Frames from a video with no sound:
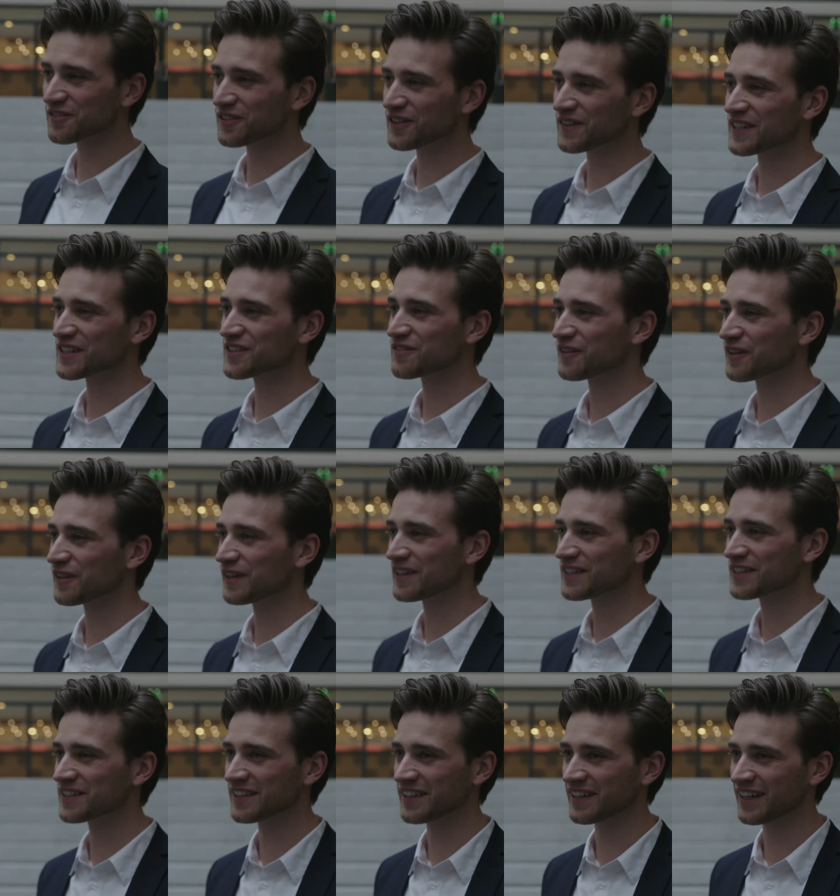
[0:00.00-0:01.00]
front, as far
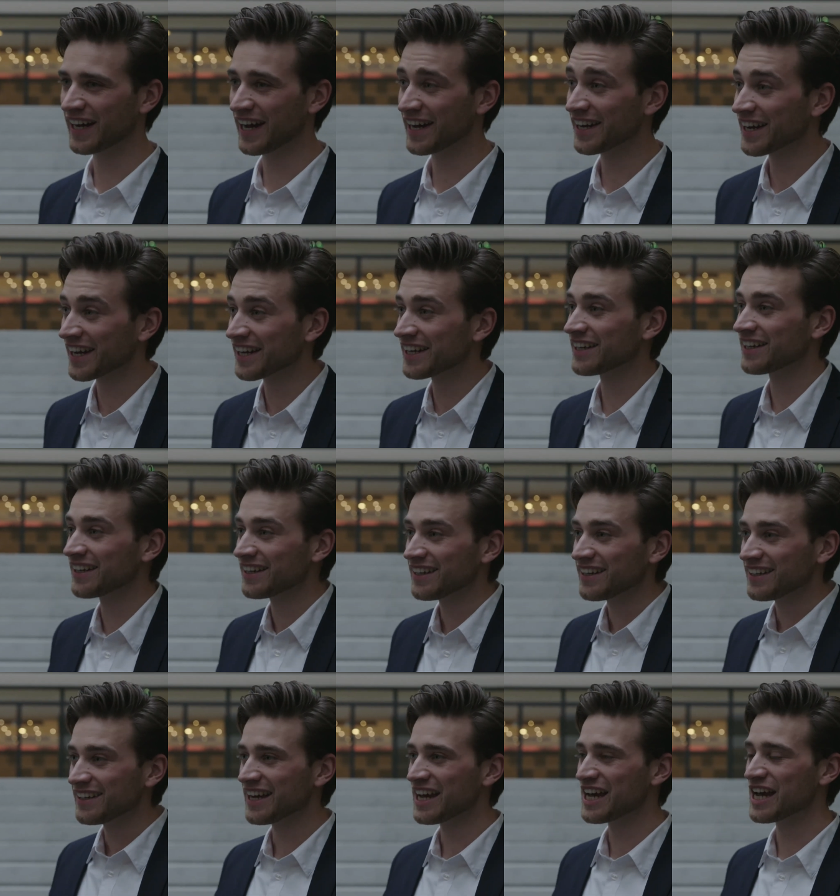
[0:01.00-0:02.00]
as I can
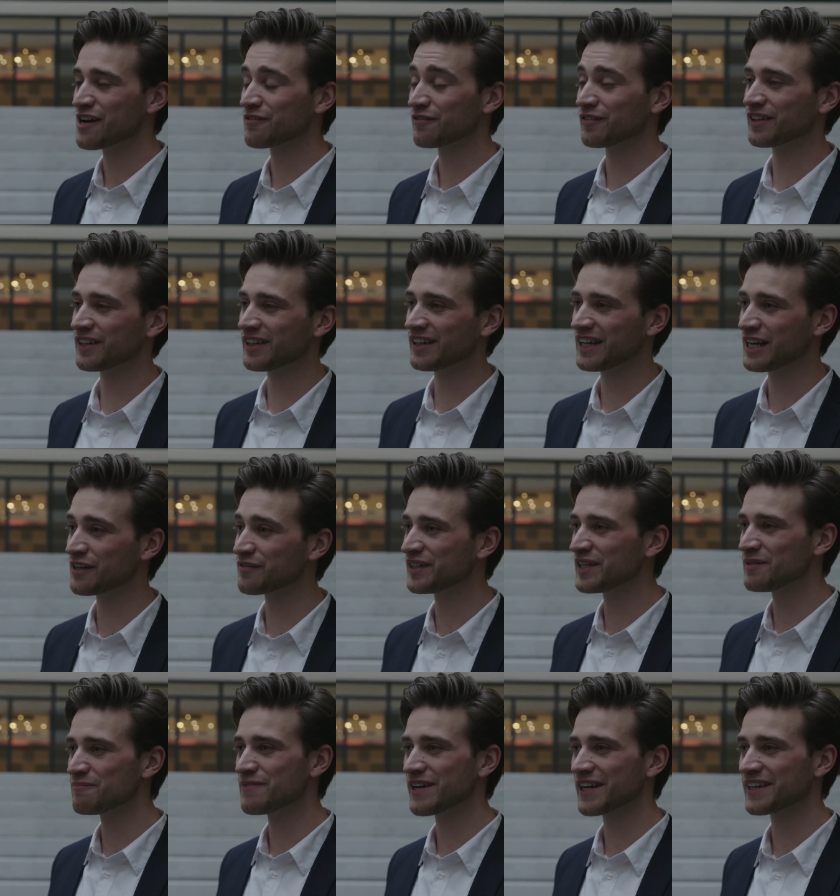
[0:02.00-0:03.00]
have an
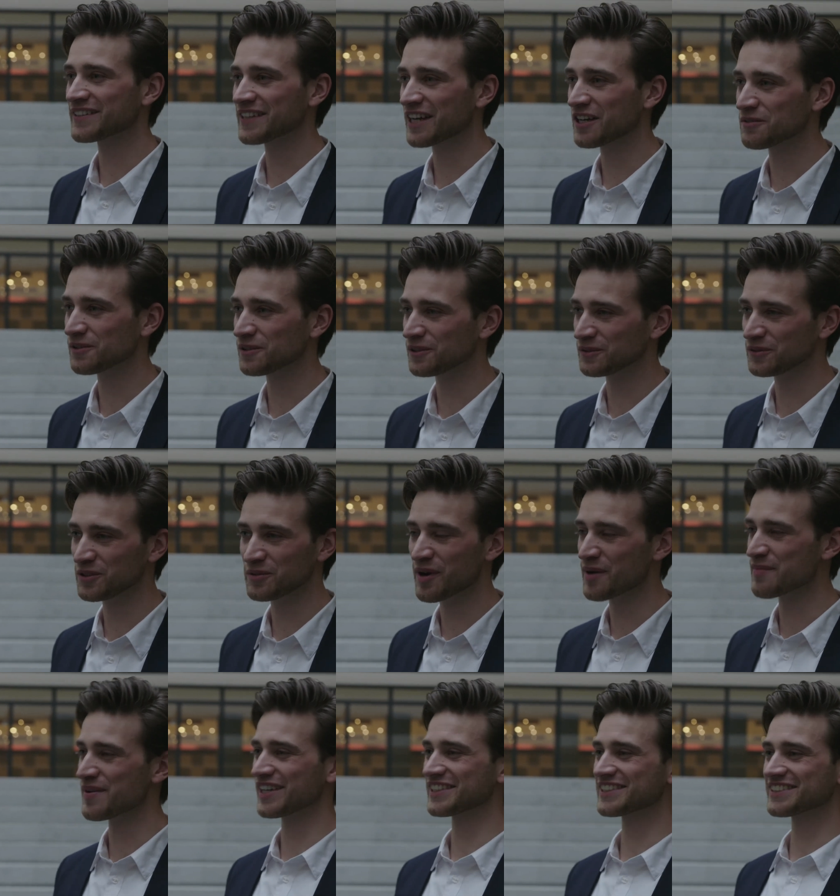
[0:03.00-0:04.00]
impact, I will do
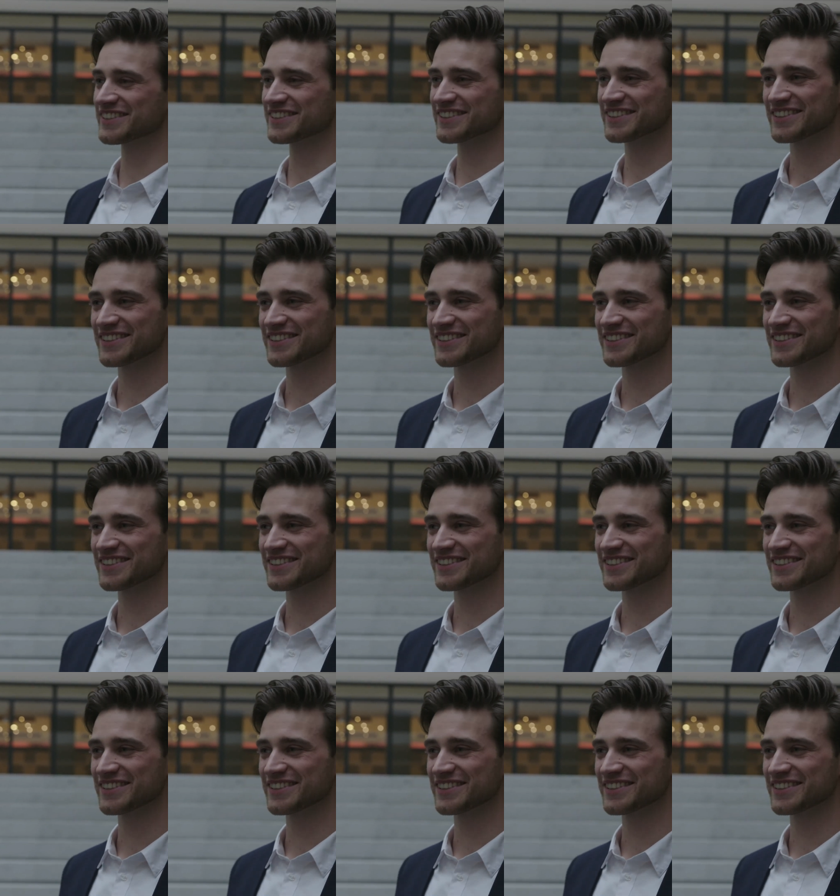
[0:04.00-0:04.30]
my best.